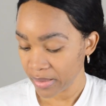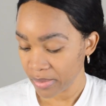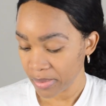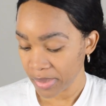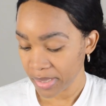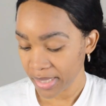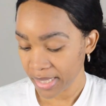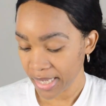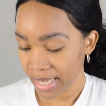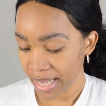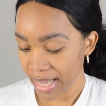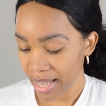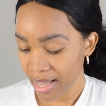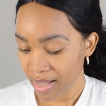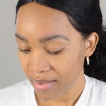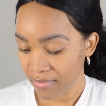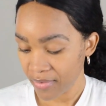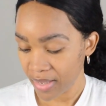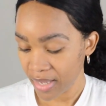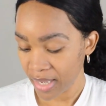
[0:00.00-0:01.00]
really
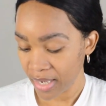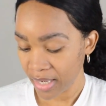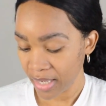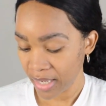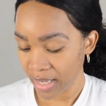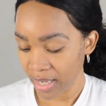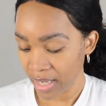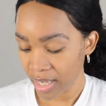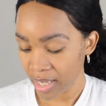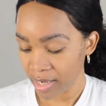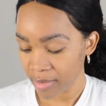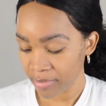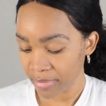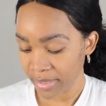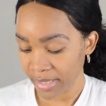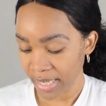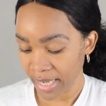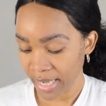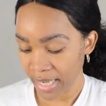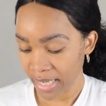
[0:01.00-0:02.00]
have any
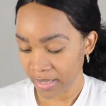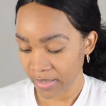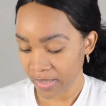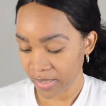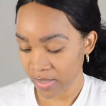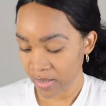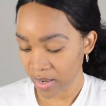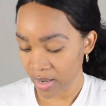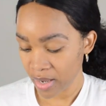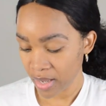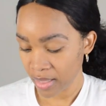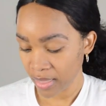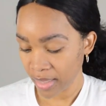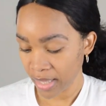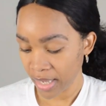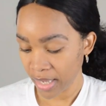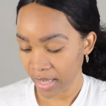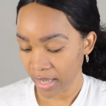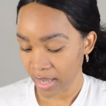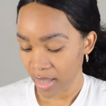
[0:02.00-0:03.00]
updates on
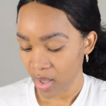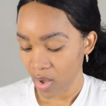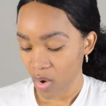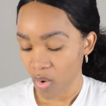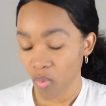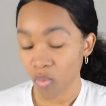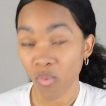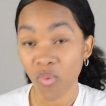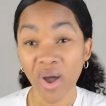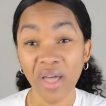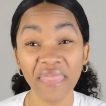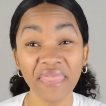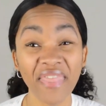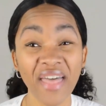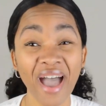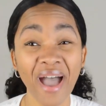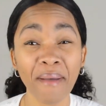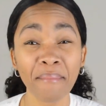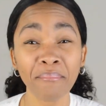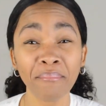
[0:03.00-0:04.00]
like what
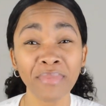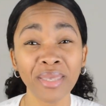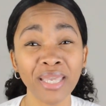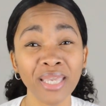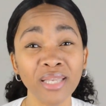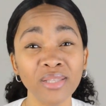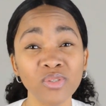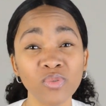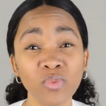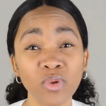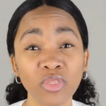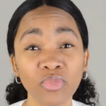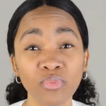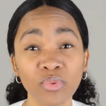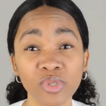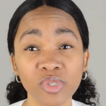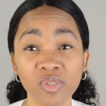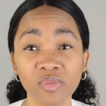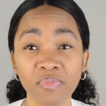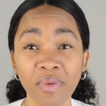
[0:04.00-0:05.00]
that means with
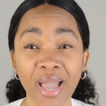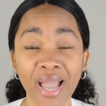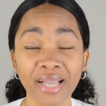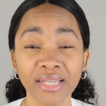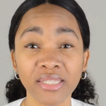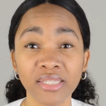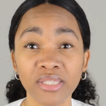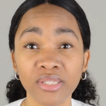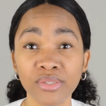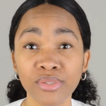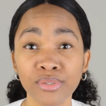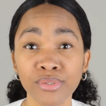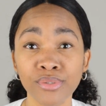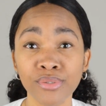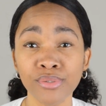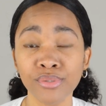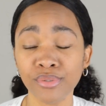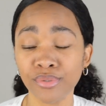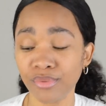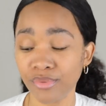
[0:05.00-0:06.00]
respect
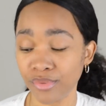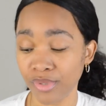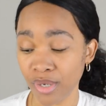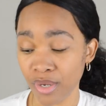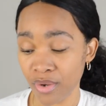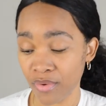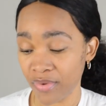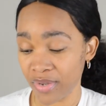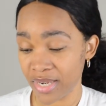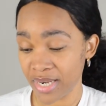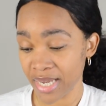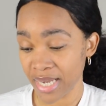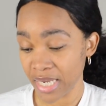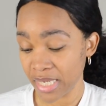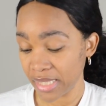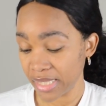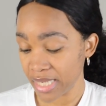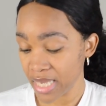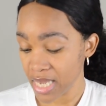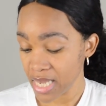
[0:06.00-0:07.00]
to COVID
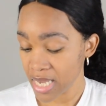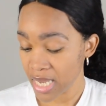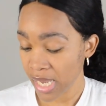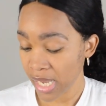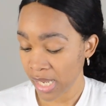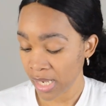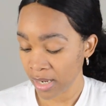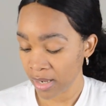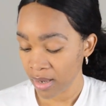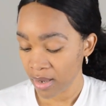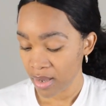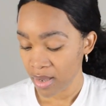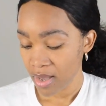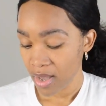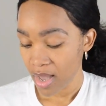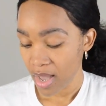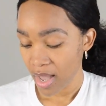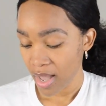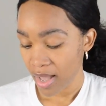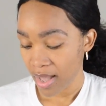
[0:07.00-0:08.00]
nineteen.
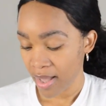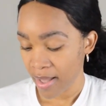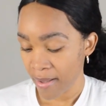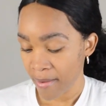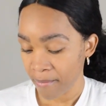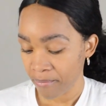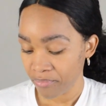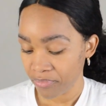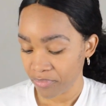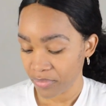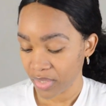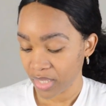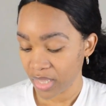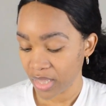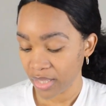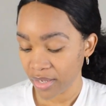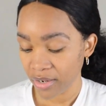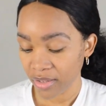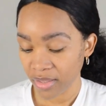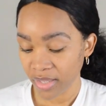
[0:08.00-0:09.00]
Um,
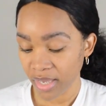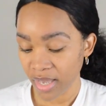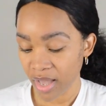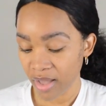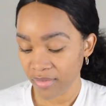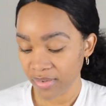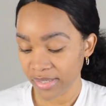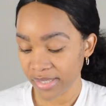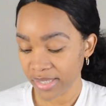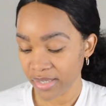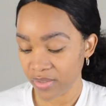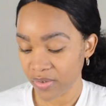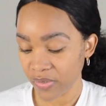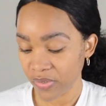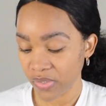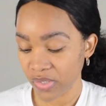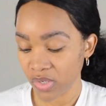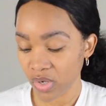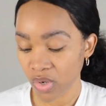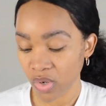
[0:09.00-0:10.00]
clearly, obviously, they're
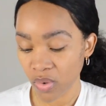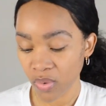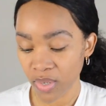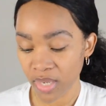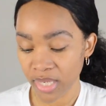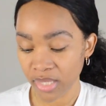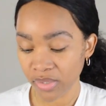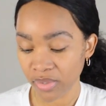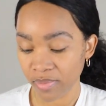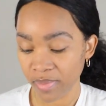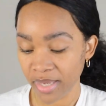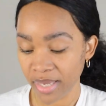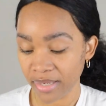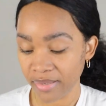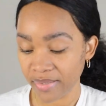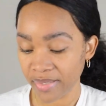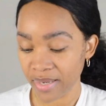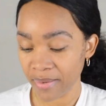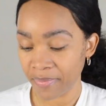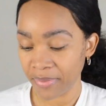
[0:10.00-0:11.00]
still going to be
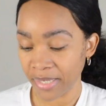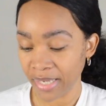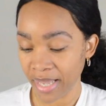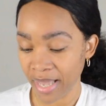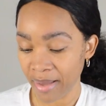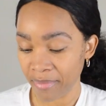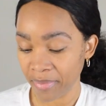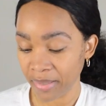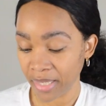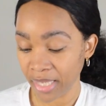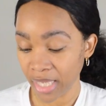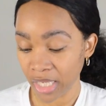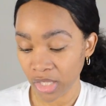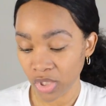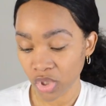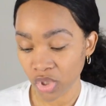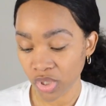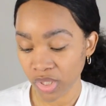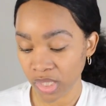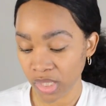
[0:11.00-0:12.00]
accepting
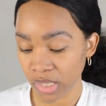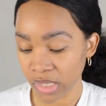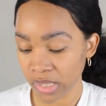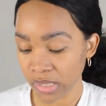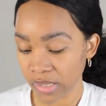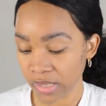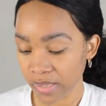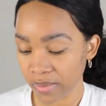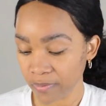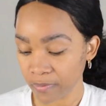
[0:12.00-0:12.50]
applications.